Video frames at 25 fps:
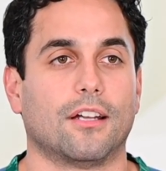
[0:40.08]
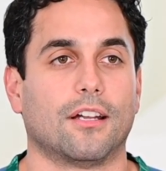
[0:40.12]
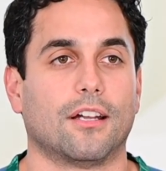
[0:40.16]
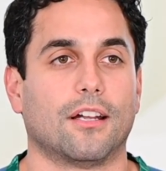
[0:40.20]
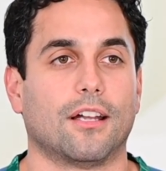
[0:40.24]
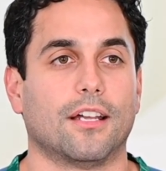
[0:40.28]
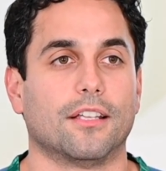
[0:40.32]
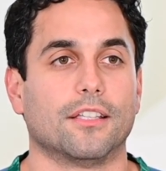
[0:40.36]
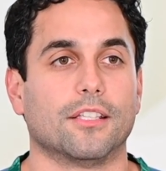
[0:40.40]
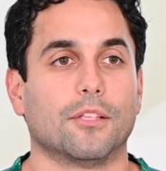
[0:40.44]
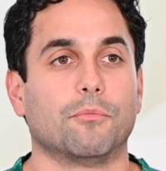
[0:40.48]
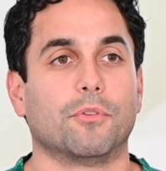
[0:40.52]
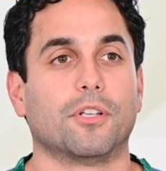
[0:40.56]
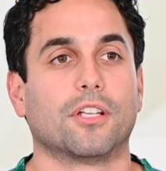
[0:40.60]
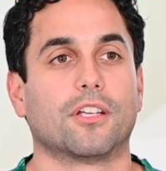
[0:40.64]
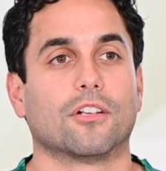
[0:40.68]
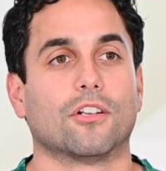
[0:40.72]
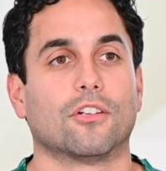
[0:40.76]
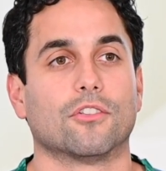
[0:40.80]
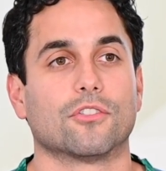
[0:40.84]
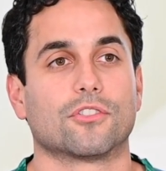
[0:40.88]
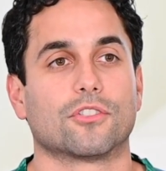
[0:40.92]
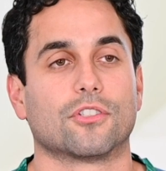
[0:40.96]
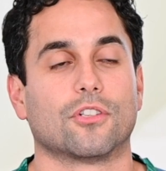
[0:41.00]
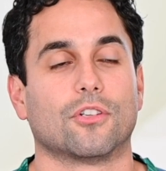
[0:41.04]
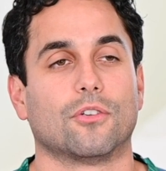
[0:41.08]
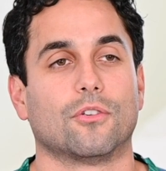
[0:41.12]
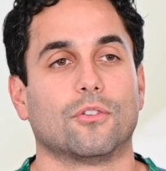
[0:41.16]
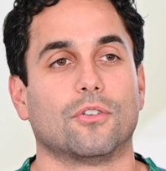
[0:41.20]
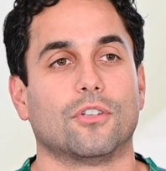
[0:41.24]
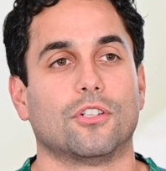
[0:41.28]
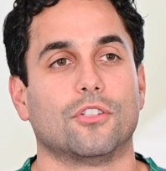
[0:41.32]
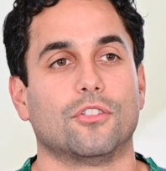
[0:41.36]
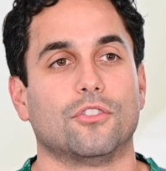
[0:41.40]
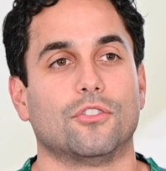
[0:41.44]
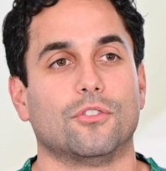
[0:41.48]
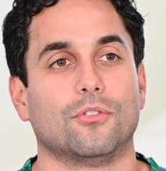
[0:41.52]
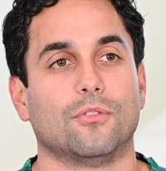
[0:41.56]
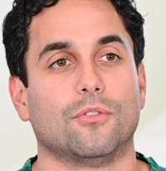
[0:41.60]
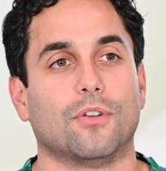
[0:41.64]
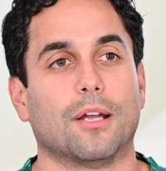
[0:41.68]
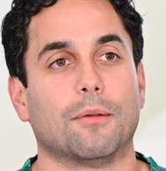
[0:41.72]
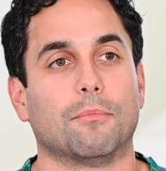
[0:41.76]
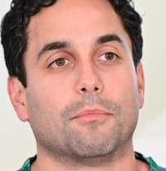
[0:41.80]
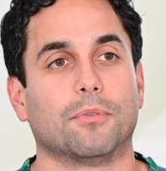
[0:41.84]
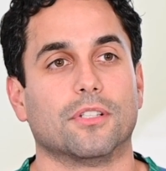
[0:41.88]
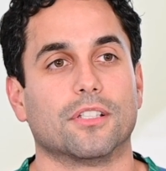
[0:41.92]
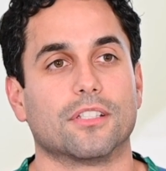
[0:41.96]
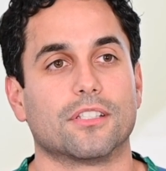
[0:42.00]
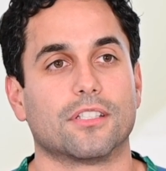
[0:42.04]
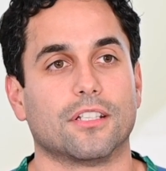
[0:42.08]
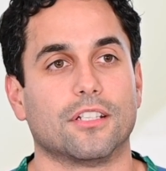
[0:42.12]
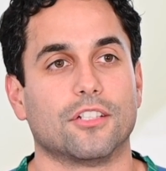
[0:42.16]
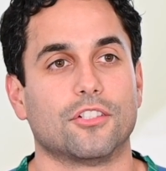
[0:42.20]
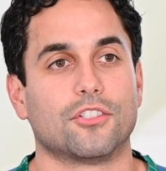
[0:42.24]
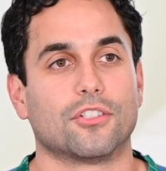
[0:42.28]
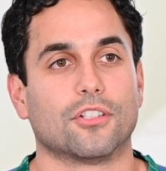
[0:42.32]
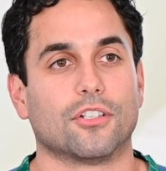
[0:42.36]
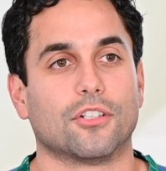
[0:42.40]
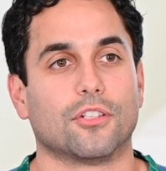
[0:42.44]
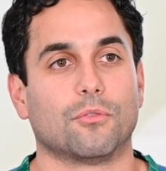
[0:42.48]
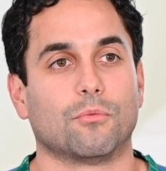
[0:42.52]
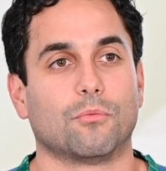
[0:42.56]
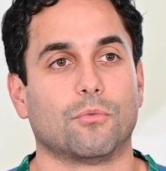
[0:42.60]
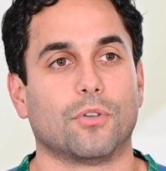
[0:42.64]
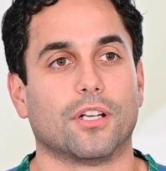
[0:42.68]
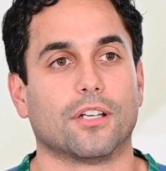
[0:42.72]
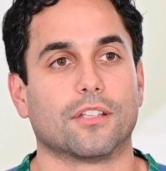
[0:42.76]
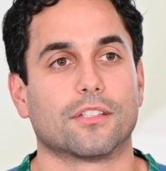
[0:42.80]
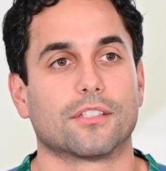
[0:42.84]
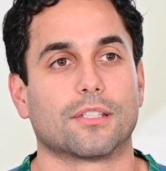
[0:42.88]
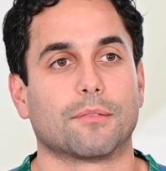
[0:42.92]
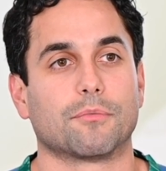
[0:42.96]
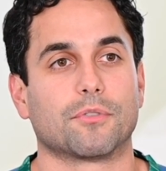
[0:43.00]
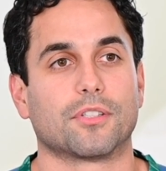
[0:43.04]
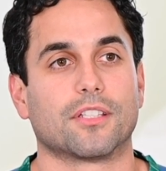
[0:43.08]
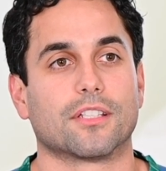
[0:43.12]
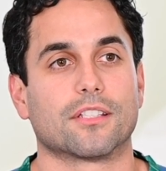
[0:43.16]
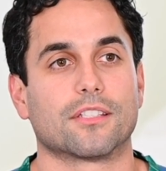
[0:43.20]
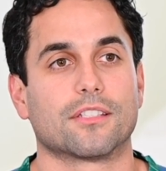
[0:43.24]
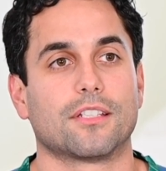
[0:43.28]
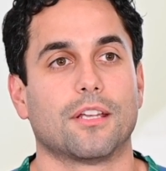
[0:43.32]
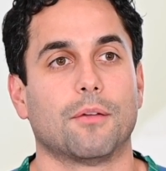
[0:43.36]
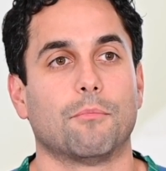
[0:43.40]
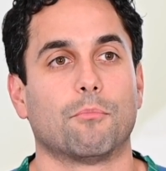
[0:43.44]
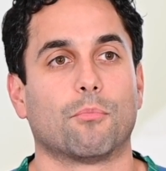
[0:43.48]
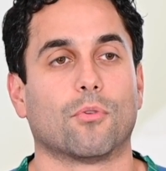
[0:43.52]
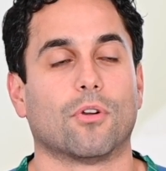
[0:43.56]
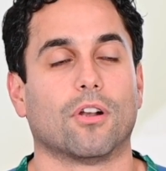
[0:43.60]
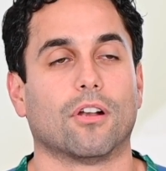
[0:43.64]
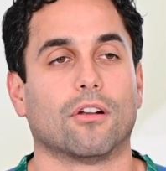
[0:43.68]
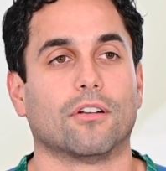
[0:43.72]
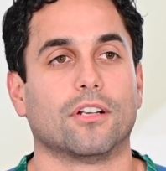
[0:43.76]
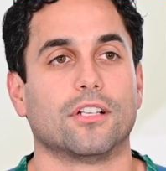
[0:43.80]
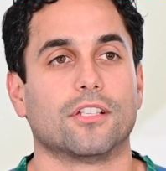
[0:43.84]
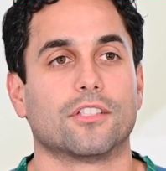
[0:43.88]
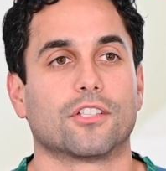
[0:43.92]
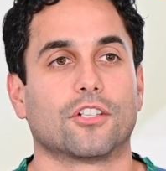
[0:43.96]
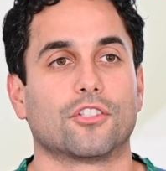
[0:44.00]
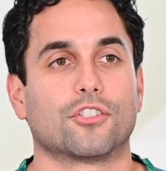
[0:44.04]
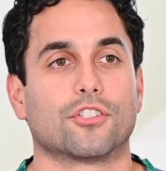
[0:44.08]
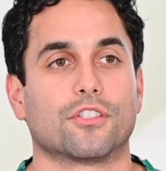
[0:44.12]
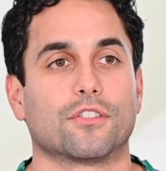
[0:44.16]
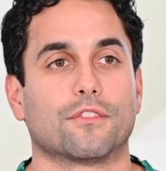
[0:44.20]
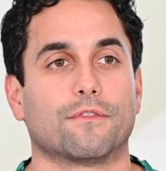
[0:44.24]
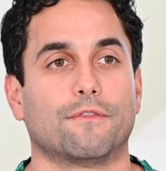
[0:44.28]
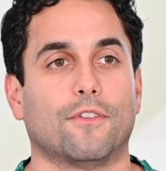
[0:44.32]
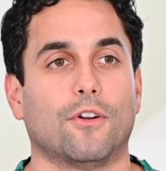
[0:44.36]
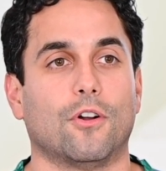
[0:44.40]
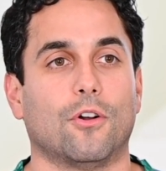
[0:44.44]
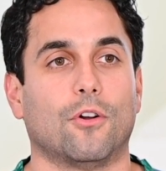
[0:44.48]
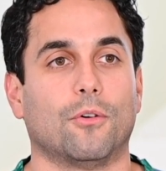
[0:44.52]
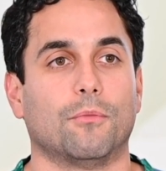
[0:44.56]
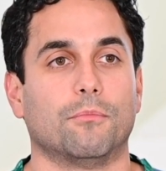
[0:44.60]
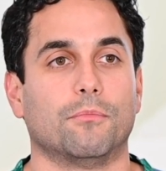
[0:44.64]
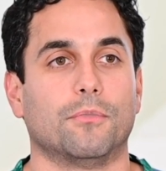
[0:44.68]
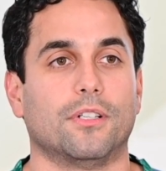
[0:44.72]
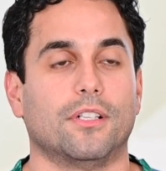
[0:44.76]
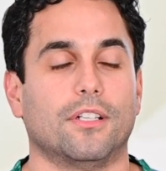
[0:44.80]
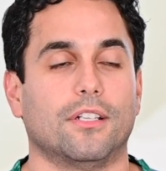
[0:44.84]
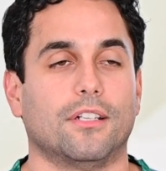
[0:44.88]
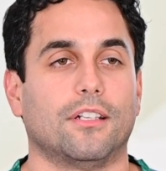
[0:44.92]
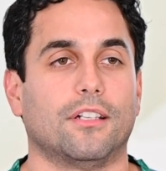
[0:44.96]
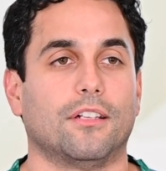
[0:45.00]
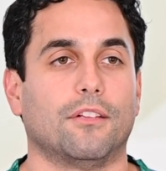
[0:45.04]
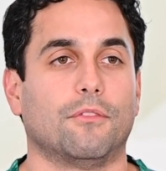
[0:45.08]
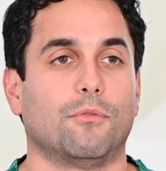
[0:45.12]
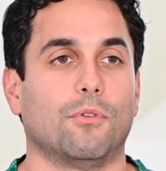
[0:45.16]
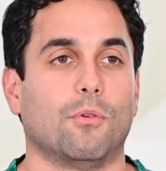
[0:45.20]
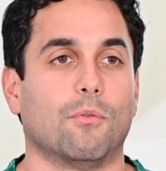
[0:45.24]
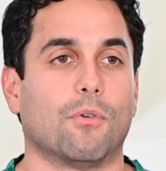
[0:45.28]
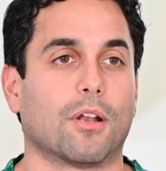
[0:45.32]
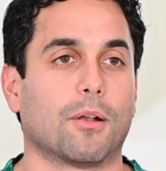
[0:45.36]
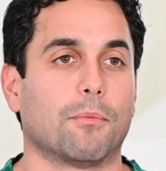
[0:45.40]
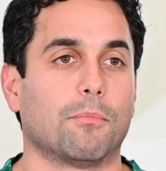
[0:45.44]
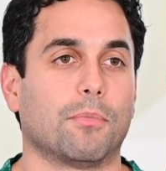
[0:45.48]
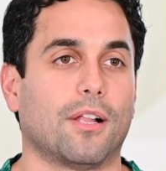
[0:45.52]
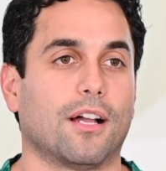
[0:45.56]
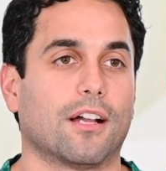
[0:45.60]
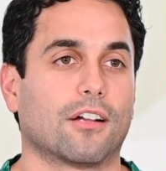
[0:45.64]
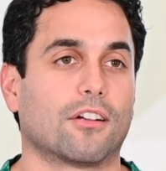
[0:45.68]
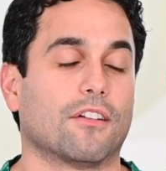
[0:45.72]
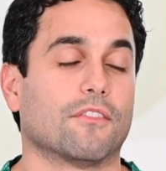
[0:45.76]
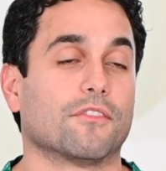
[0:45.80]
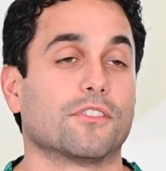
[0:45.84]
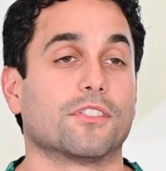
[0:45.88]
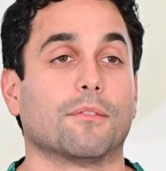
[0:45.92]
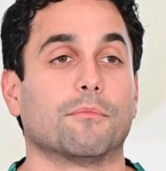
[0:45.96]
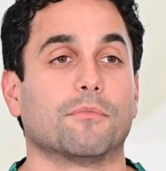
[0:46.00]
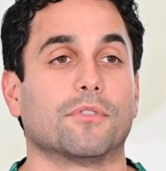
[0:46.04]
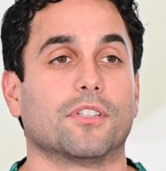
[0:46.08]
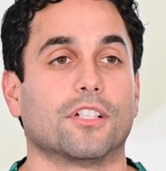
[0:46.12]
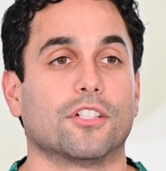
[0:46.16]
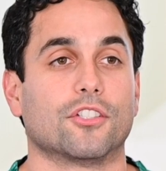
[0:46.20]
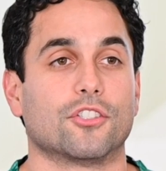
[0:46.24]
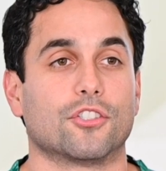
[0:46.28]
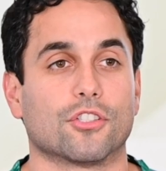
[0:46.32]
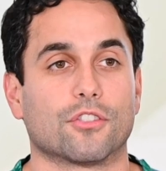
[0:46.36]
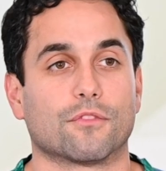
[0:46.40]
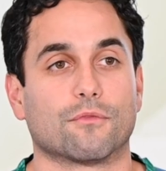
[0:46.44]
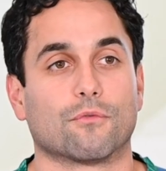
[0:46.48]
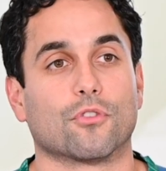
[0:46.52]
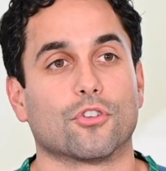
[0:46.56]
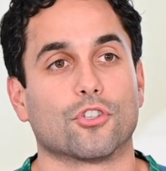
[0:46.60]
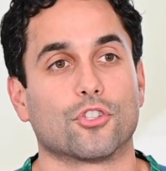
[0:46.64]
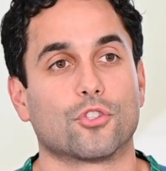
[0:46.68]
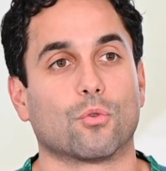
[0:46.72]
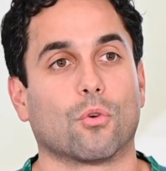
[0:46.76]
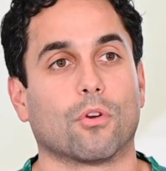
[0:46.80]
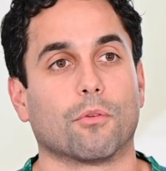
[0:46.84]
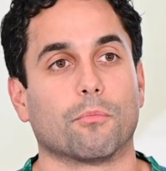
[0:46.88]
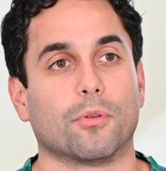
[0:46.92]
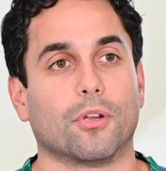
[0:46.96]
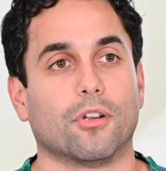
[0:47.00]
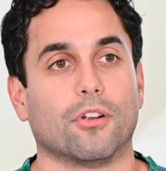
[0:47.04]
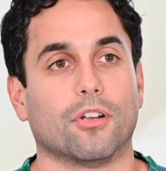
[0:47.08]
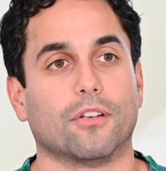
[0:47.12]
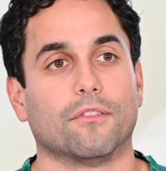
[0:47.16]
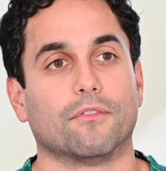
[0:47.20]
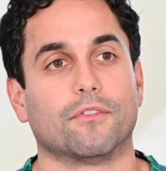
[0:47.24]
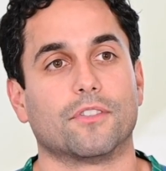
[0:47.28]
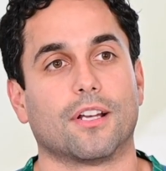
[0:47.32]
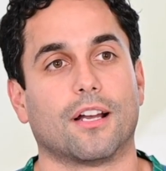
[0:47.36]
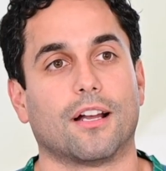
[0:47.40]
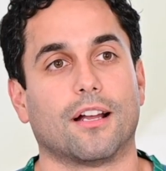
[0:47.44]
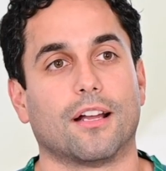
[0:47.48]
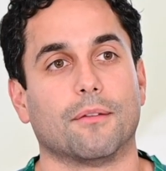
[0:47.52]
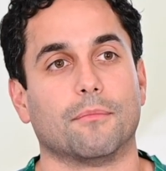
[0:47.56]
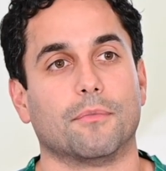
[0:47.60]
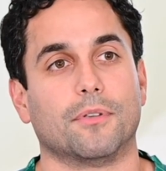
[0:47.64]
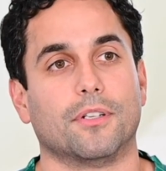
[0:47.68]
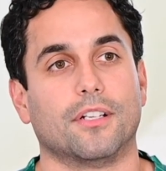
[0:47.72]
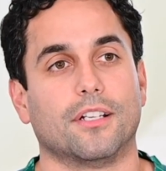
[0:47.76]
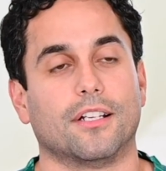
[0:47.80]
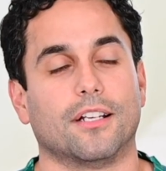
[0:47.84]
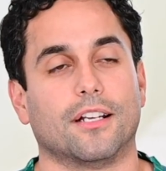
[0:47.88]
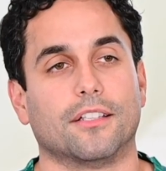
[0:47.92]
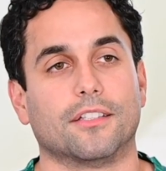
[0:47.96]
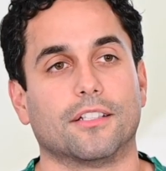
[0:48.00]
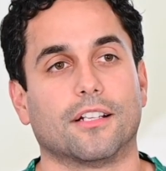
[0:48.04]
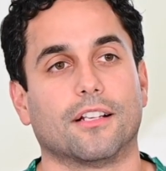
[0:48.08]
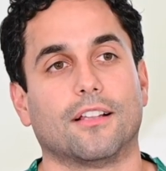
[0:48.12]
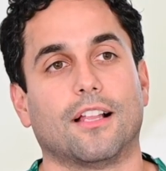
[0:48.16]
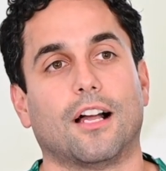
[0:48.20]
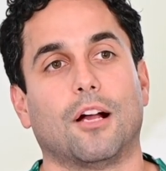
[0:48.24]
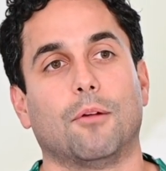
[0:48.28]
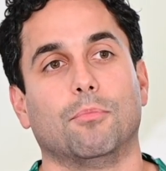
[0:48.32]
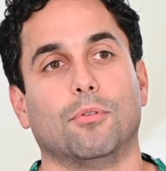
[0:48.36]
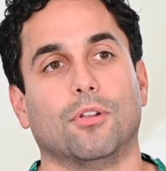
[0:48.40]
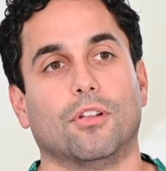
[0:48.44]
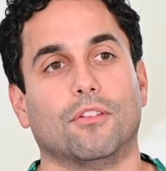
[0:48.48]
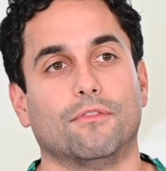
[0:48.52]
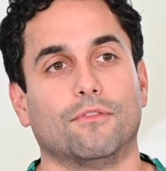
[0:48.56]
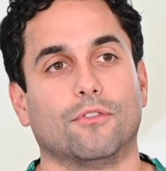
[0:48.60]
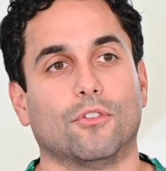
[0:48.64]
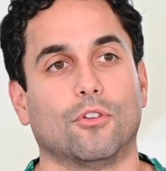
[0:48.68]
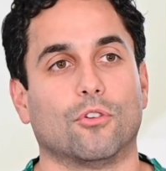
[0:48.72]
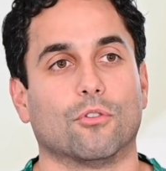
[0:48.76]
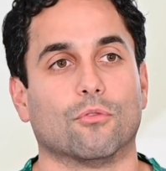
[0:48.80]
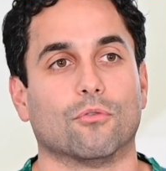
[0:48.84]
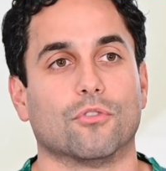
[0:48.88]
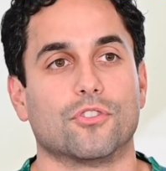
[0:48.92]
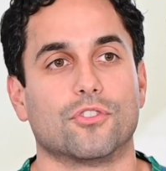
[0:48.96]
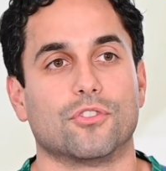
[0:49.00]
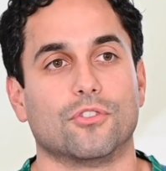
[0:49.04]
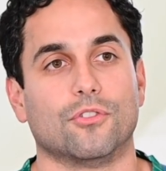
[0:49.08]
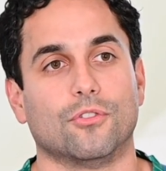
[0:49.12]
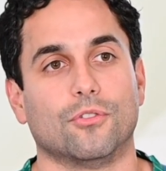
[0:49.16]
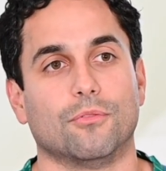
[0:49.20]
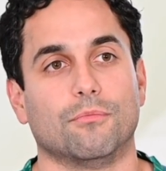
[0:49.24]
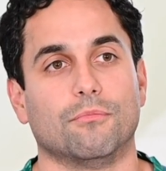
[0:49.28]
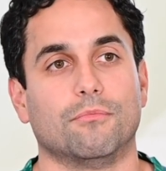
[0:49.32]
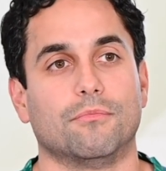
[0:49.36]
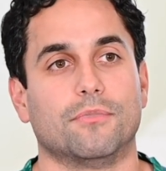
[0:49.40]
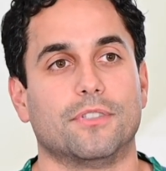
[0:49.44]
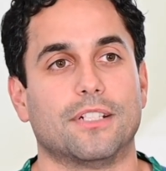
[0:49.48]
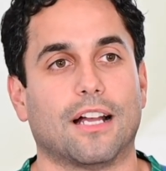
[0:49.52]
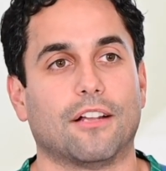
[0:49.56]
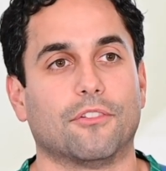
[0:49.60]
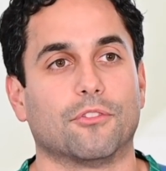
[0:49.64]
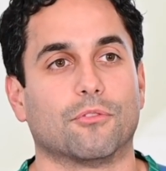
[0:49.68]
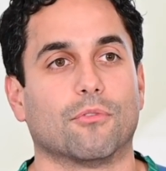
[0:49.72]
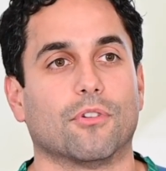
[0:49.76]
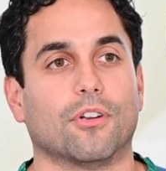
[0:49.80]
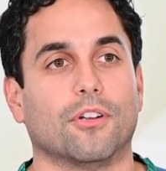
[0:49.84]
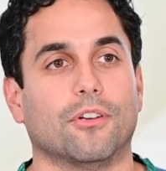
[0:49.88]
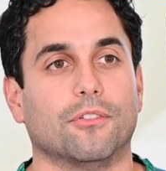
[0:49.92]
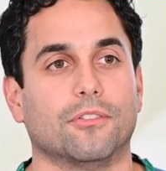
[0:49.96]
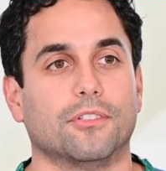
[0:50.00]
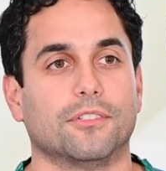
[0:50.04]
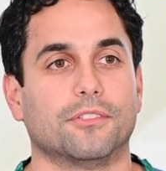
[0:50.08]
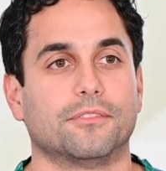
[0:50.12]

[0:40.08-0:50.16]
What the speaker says: And then we can also do embolization with something that's temporary, such as foam, if we want to block off something just for a short period of time and then allow blood flow to resume down the road.